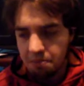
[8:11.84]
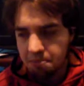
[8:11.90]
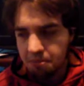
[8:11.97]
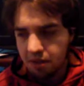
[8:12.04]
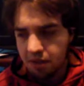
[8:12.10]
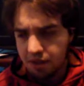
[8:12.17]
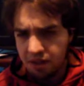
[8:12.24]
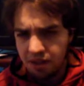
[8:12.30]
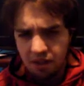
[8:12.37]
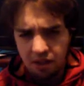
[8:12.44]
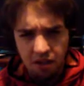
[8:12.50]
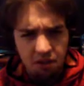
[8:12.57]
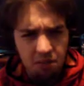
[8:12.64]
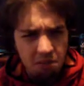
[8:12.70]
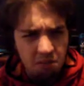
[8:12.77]
But
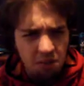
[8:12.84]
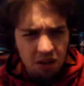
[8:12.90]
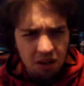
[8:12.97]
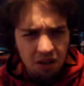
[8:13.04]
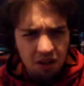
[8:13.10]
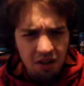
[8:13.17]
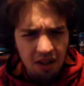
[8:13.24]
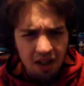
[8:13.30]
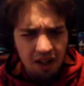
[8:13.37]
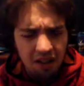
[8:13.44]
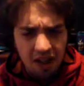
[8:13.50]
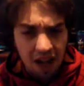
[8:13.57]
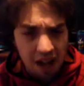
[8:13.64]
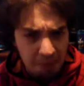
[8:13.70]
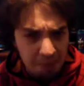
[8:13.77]
really, you had to
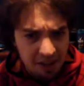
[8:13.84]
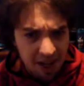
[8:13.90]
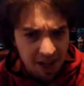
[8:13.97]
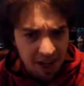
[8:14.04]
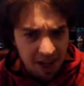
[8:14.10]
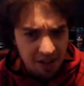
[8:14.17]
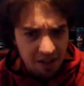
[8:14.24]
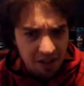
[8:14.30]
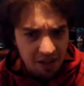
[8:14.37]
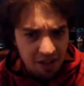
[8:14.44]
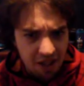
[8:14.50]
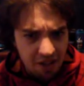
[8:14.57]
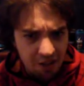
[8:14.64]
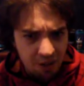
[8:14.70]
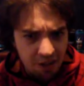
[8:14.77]
copycat it,
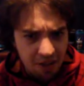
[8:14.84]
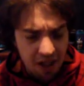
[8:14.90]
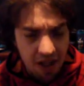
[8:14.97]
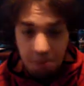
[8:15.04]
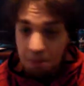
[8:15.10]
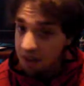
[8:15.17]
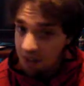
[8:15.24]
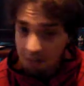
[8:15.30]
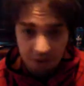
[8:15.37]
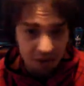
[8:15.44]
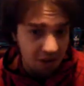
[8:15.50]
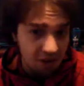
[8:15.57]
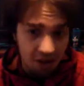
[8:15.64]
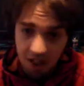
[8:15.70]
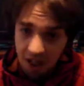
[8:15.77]
try and overtop it? I'm
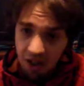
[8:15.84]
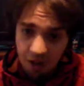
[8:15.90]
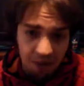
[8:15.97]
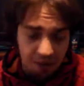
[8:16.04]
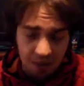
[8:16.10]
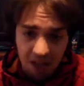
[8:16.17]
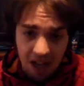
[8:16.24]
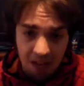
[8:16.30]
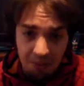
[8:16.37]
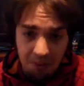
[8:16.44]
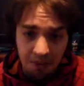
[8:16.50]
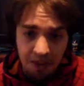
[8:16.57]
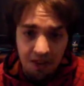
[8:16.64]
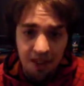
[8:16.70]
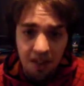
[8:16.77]
sorry, you can't overtop it,
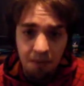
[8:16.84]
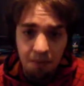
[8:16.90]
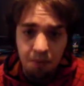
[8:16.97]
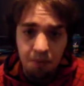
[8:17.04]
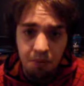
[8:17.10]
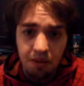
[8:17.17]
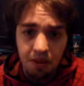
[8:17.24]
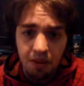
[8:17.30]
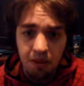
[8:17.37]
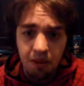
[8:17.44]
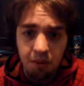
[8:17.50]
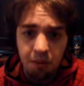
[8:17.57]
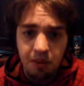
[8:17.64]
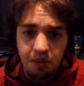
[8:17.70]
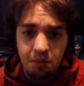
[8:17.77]
because the
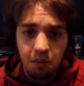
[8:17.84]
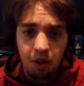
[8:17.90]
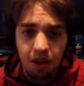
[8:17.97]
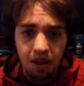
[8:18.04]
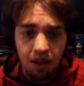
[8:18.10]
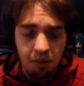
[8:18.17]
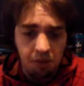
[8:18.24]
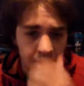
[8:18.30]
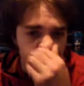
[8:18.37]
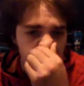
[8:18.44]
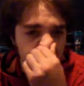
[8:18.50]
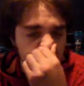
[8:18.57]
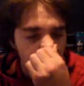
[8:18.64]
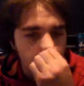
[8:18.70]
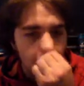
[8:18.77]
reason why he was
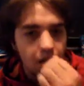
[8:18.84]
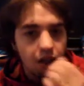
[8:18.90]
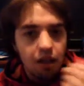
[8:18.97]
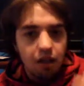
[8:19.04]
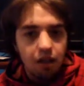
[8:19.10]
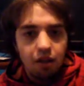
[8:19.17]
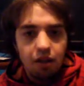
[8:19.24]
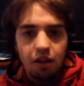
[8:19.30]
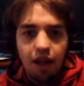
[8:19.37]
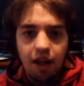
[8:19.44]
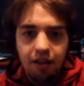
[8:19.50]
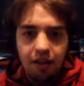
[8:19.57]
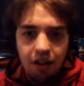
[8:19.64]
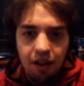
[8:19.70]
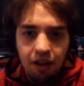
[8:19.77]

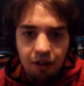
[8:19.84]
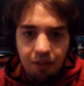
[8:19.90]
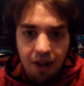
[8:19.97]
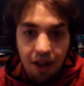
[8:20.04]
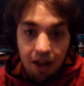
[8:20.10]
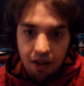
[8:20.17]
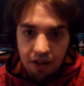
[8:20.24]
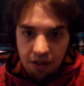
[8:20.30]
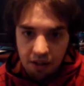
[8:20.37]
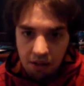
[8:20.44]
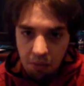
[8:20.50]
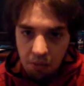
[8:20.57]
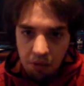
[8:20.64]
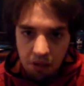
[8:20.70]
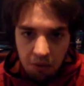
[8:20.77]
at the end of that, it's
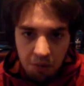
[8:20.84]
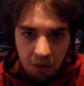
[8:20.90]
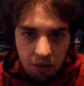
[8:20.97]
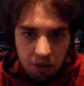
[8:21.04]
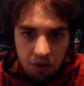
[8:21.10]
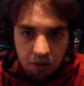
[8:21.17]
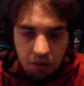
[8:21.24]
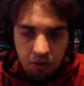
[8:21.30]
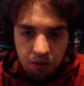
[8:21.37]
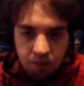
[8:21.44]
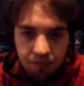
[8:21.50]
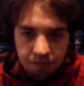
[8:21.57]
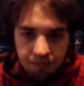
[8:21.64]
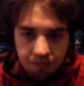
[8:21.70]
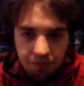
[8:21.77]
a really emotional
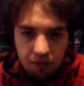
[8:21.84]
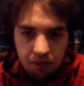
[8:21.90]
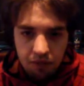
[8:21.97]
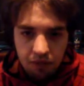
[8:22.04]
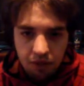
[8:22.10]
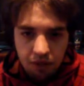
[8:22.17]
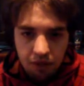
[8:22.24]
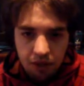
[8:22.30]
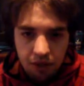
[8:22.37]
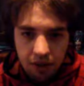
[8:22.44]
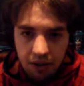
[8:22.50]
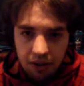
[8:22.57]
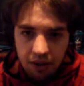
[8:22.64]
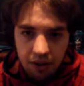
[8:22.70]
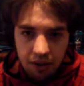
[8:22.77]

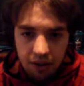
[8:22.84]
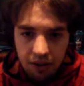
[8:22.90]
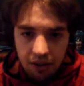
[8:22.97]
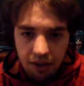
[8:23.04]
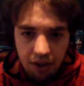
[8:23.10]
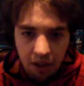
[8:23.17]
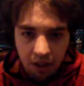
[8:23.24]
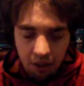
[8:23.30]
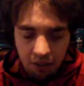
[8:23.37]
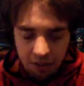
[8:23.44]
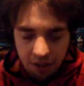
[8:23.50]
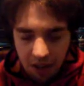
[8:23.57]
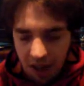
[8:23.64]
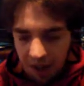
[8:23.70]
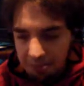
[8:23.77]
scene, and you can't
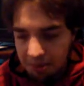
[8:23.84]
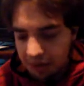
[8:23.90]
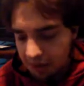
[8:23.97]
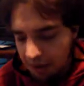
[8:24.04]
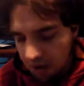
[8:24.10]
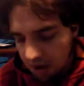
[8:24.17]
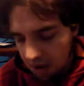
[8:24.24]
overtop it.